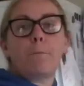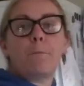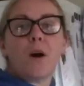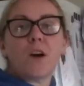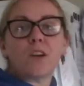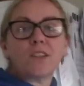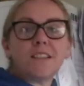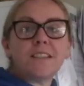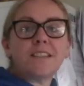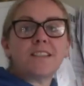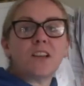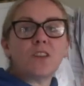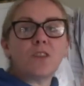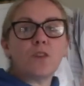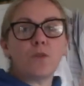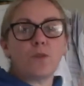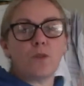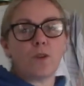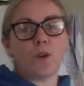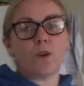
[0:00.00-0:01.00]
boxes on
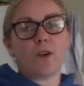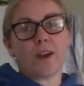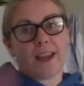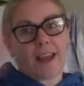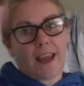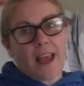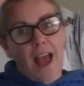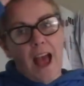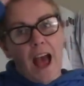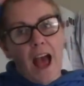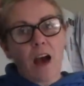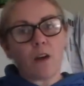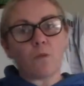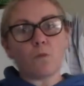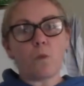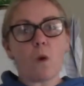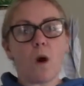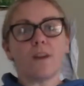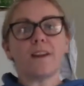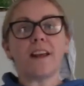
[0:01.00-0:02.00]
the floor here, and
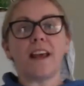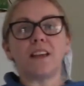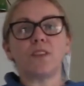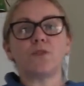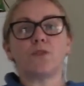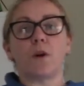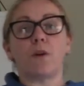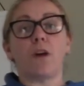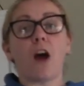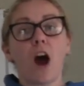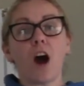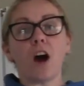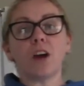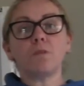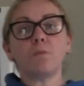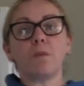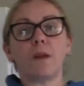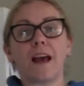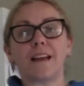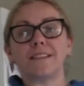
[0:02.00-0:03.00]
one is for
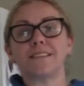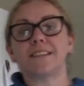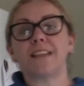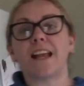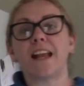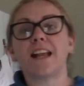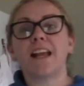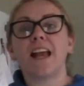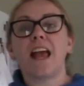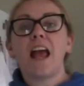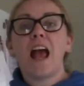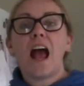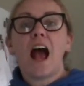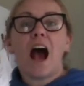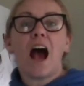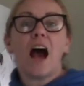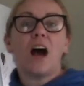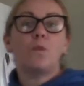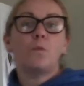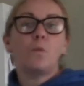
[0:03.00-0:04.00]
hard plastic
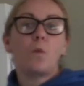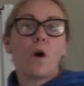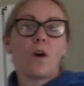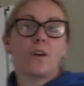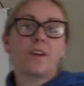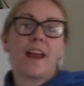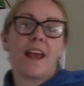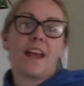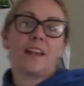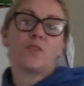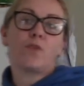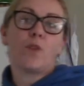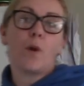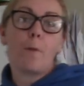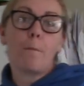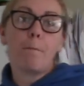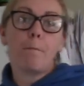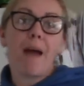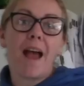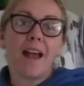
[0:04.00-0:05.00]
and one is
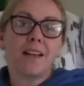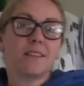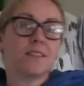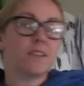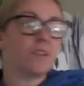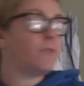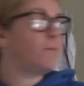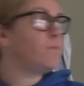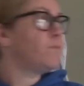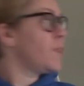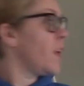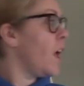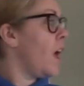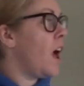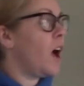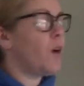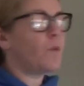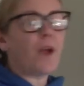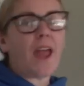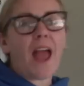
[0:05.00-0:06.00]
for metal.
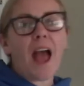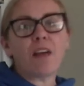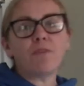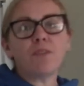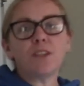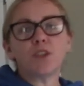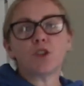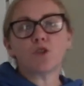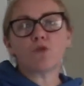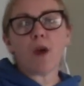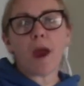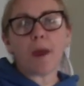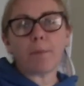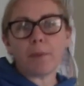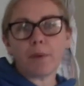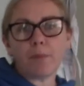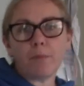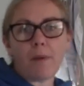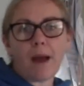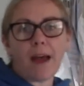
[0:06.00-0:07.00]
We have a scrap
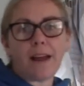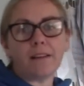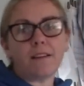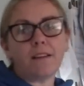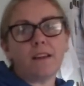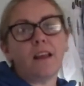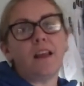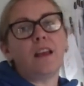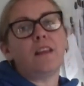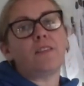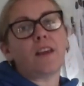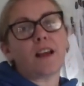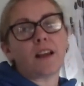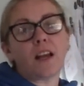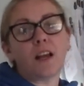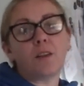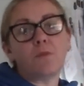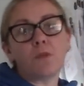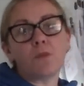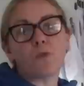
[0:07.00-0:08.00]
man that
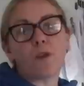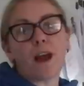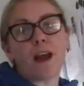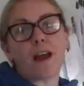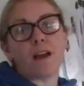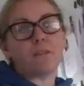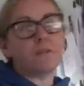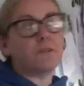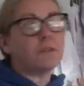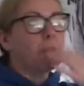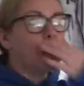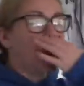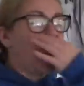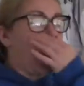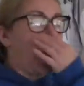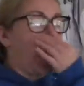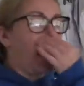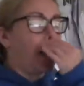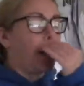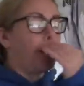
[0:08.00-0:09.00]
come around
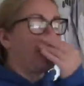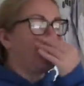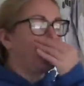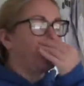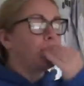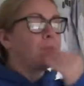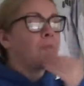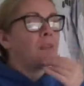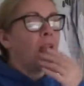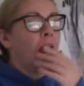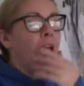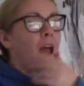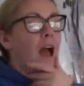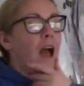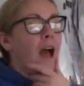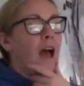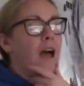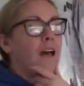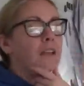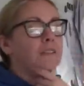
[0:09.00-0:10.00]

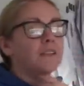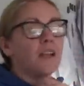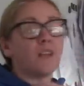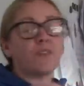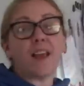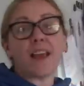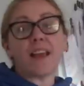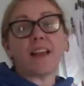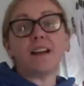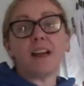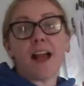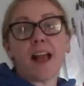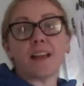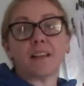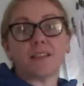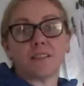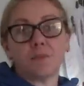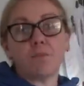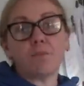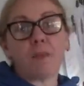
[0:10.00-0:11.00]
and they
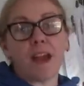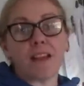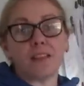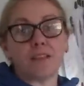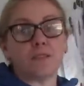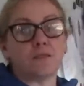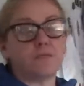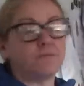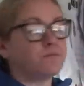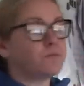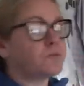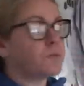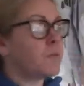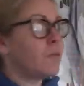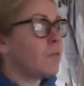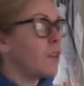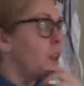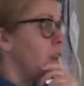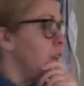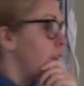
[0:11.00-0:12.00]
collect metal.
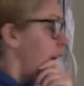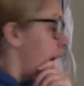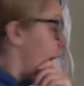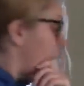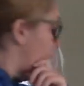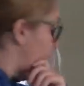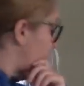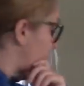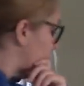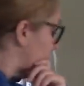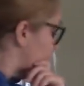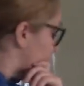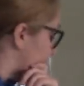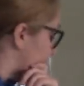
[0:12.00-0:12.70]
And